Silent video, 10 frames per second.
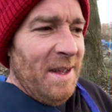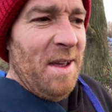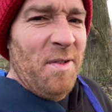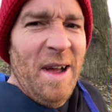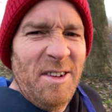
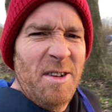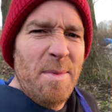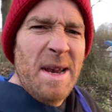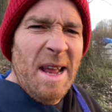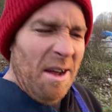if it actually
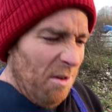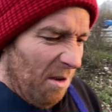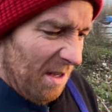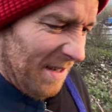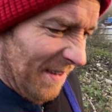meant that or
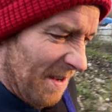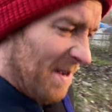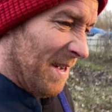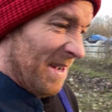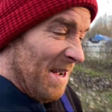not. So,
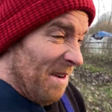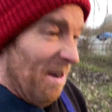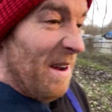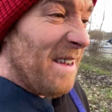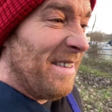
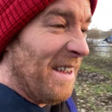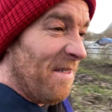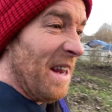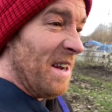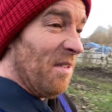right, that's it. I've
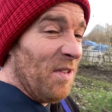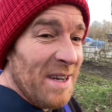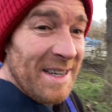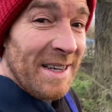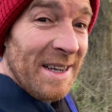had enough.
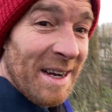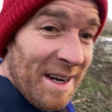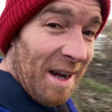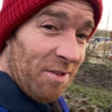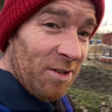
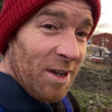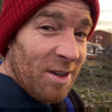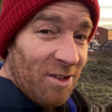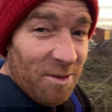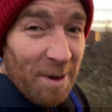I've
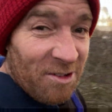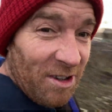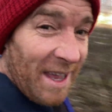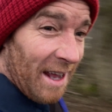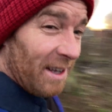searched as much as I can. I